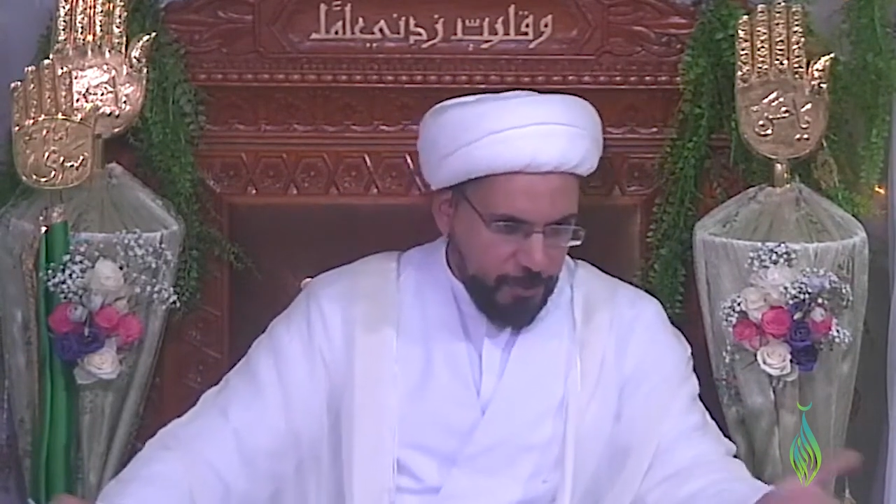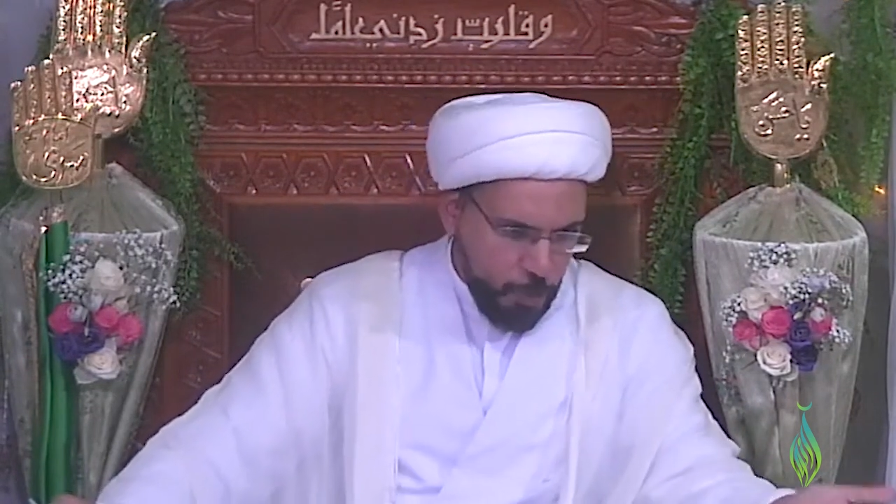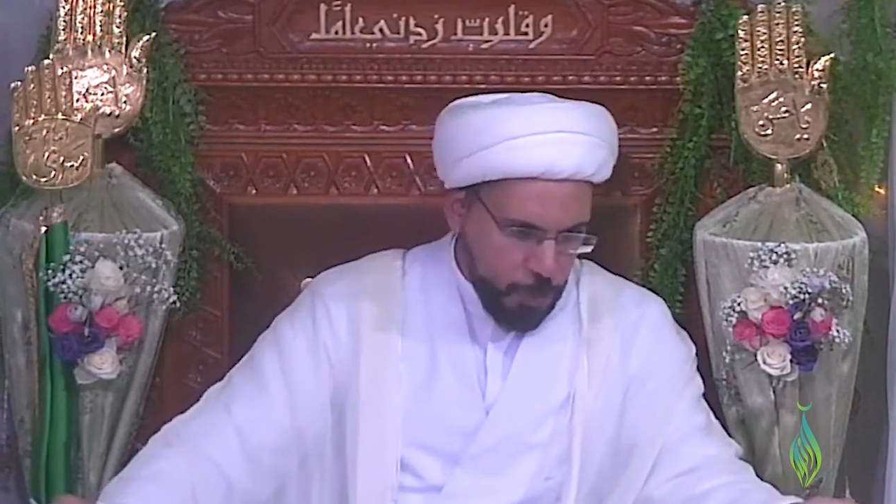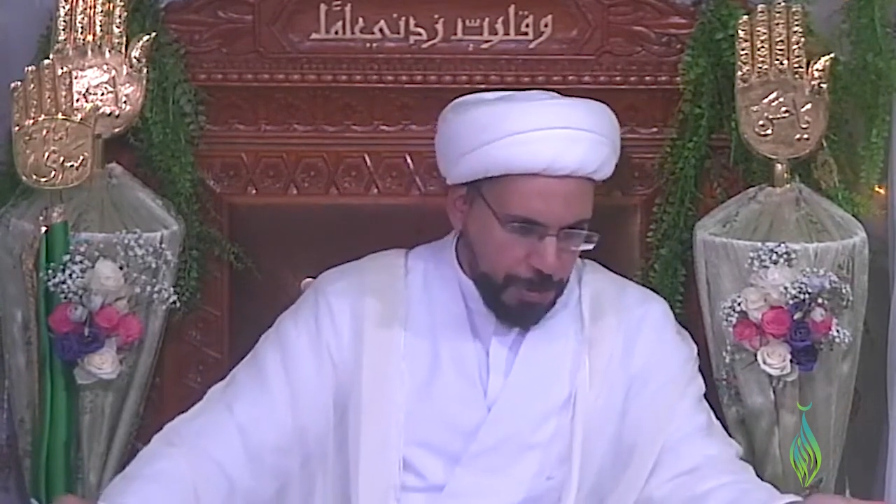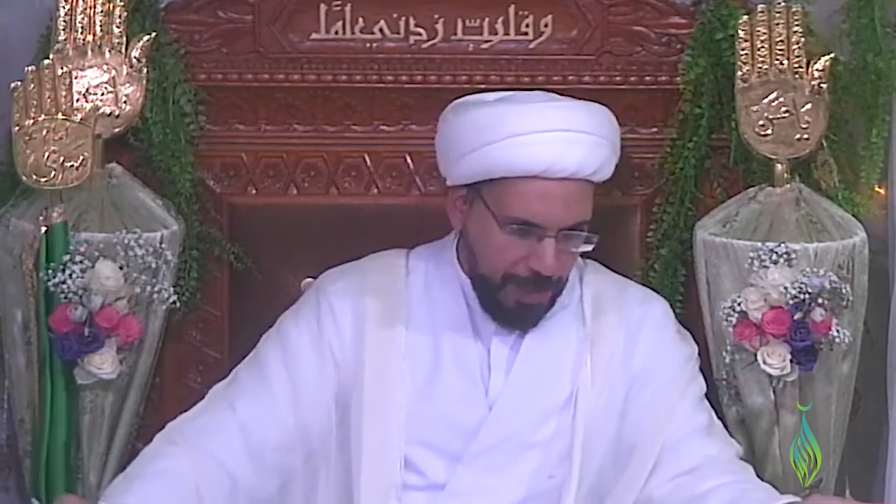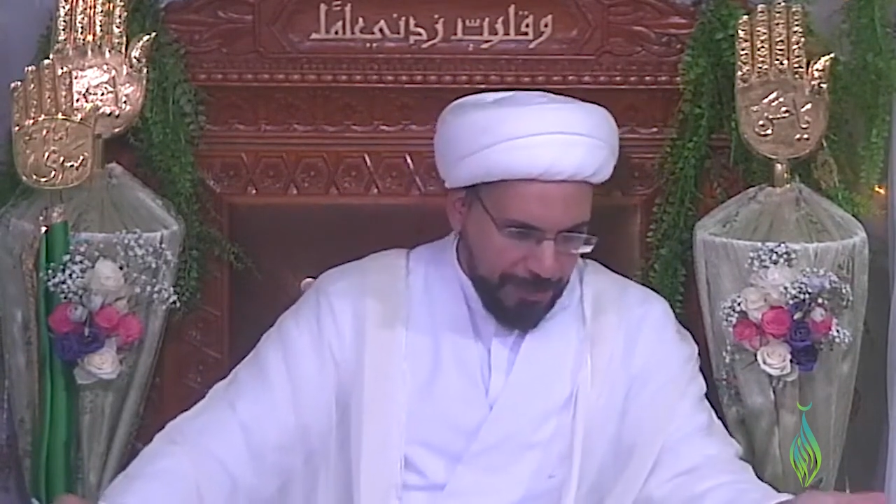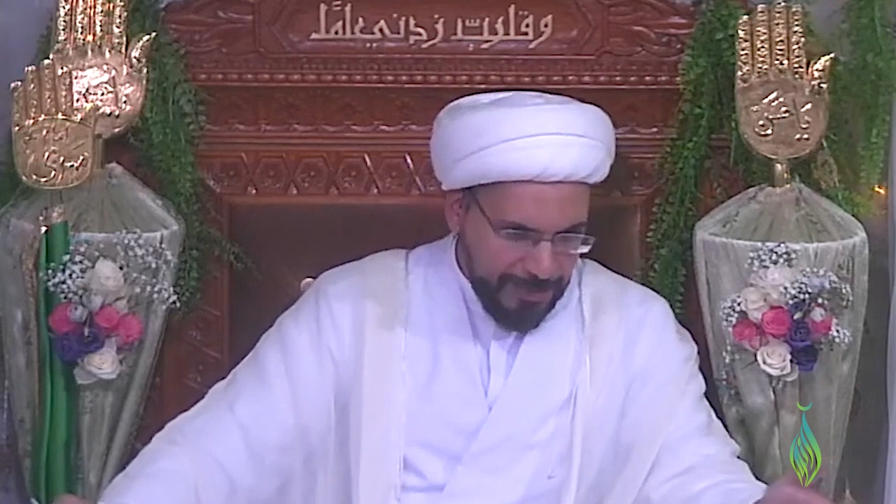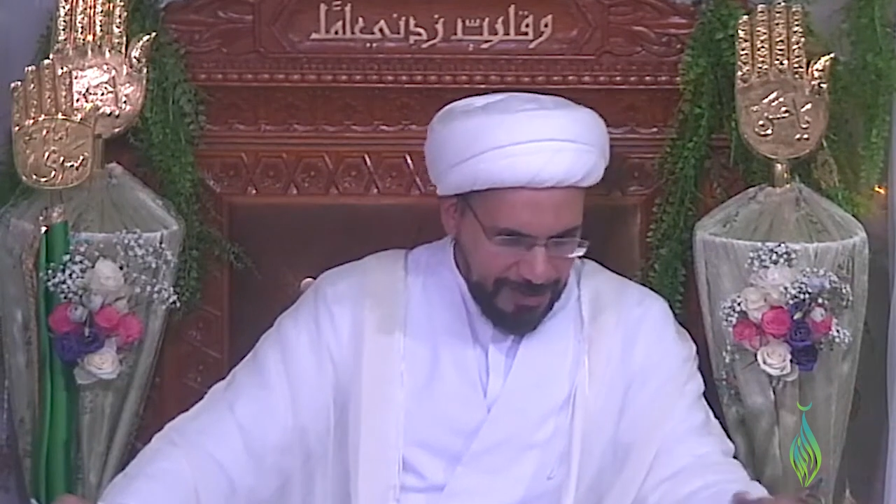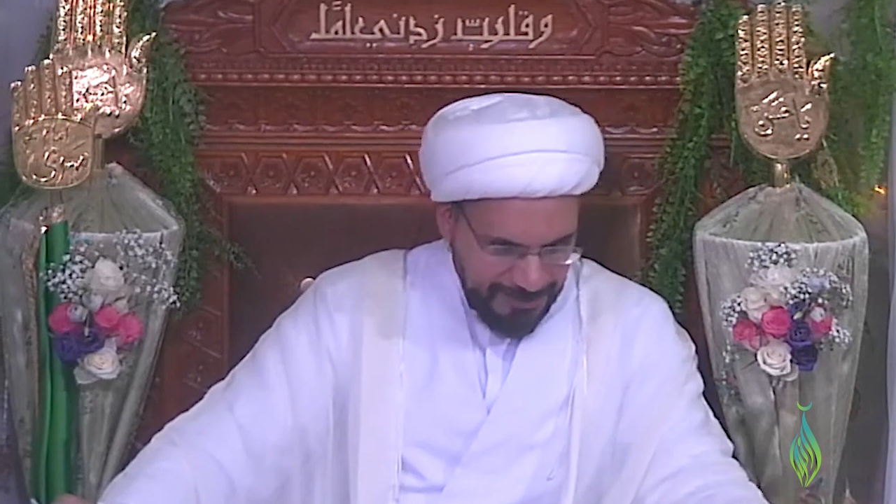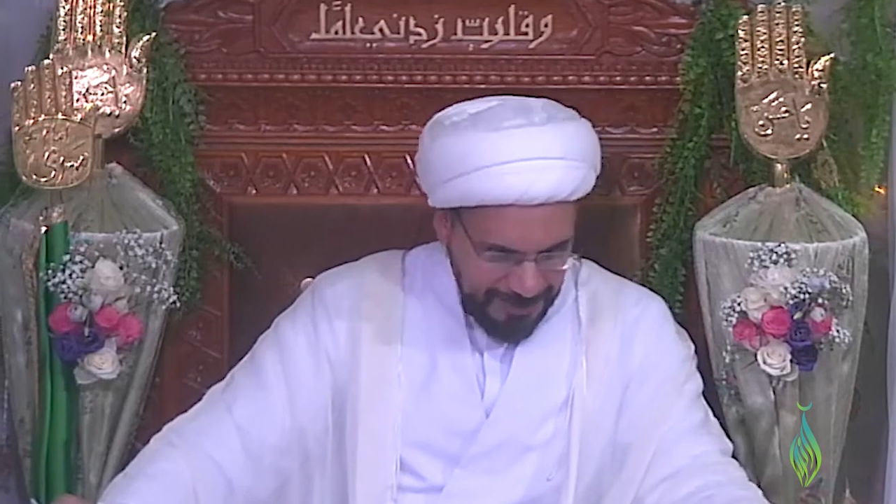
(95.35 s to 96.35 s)
Usual
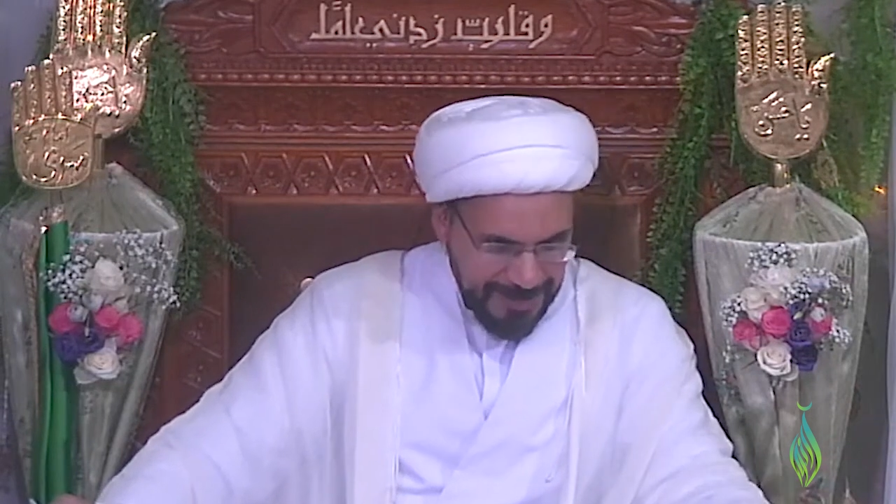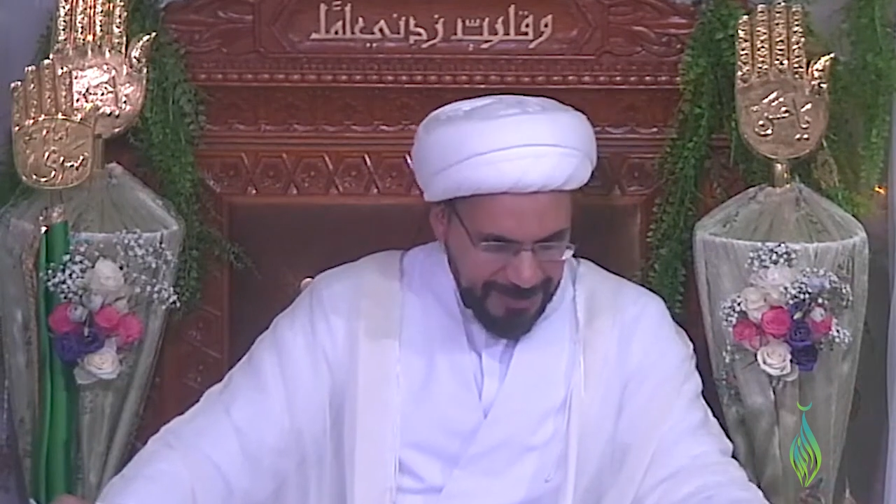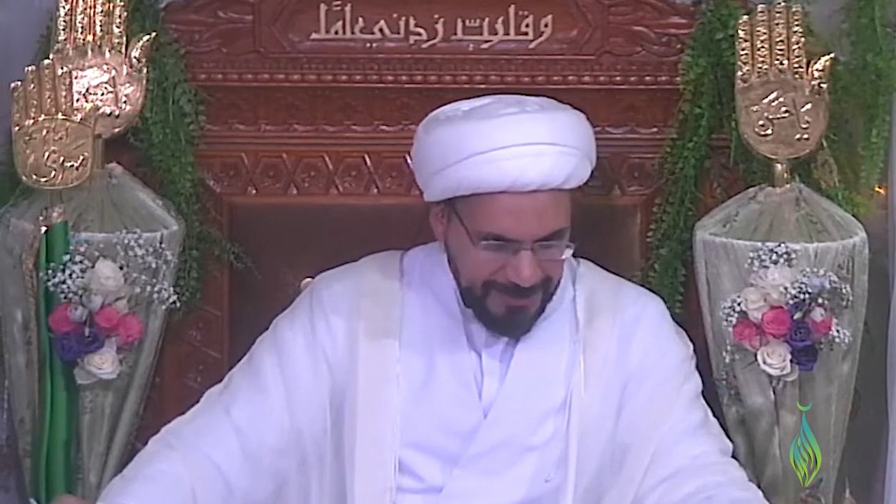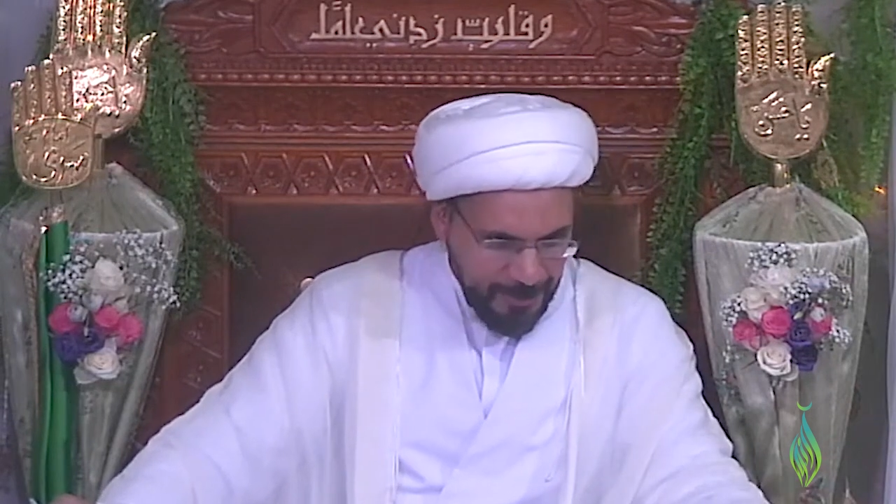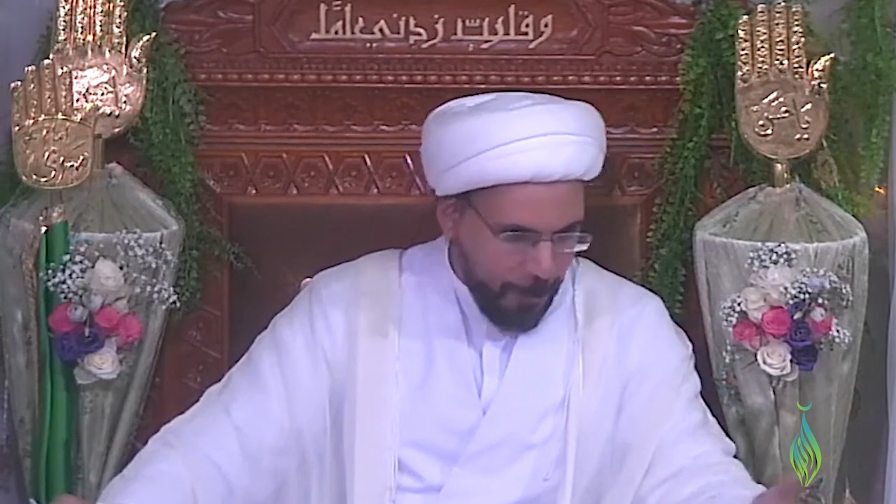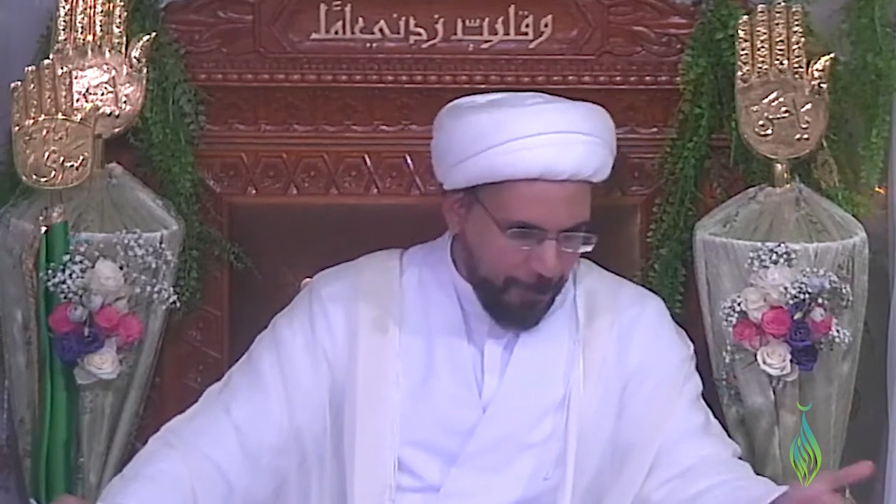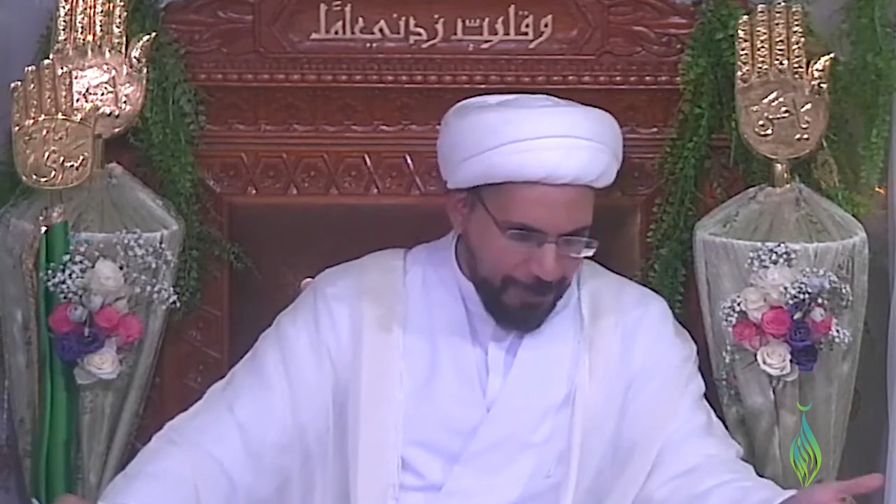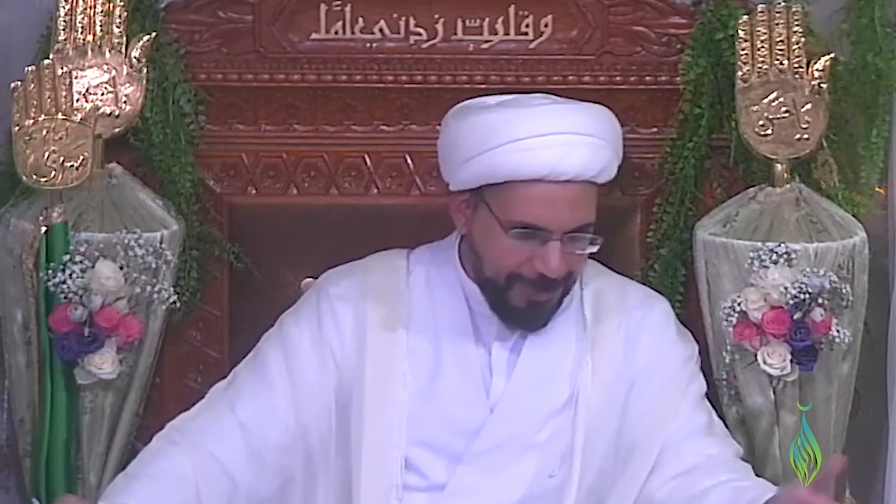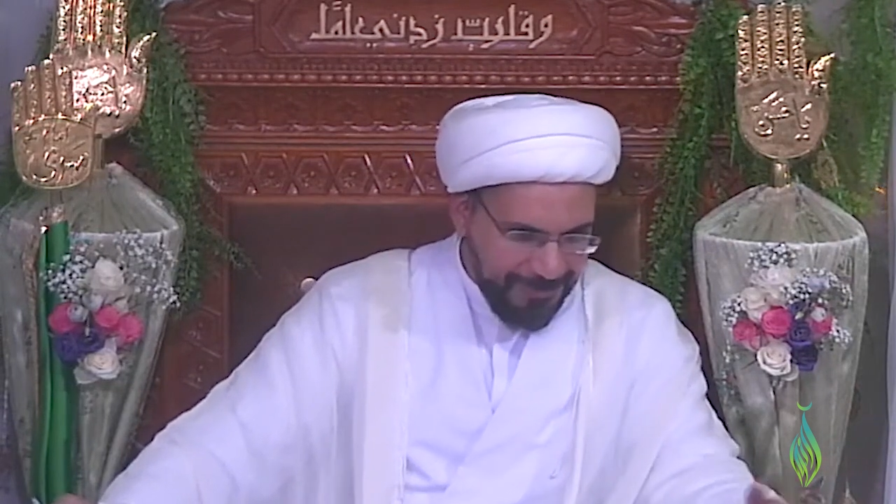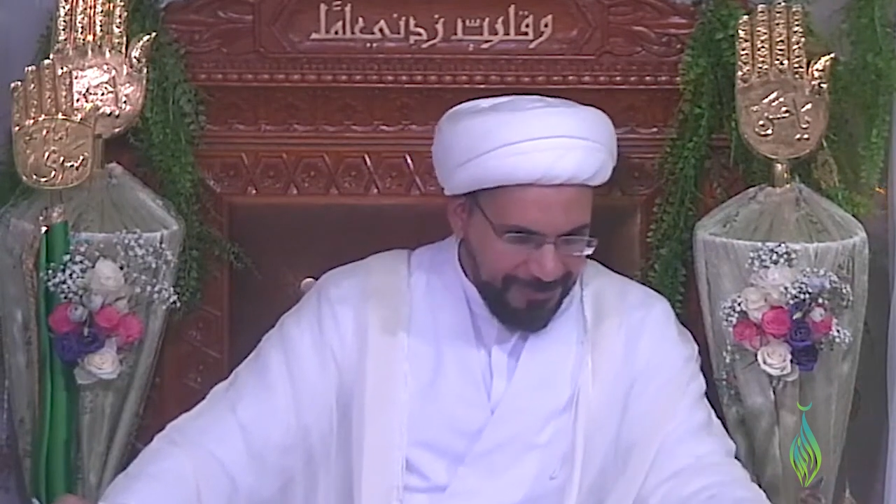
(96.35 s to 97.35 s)
answer, yes, no
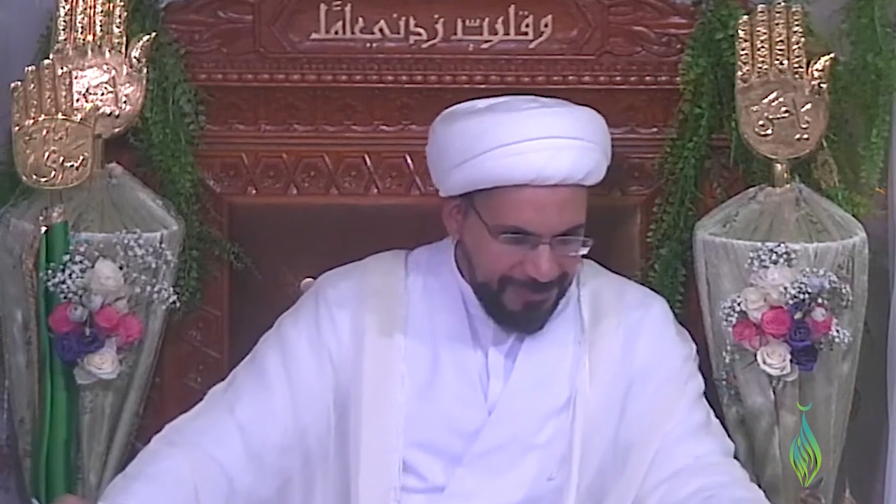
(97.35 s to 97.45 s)
problem.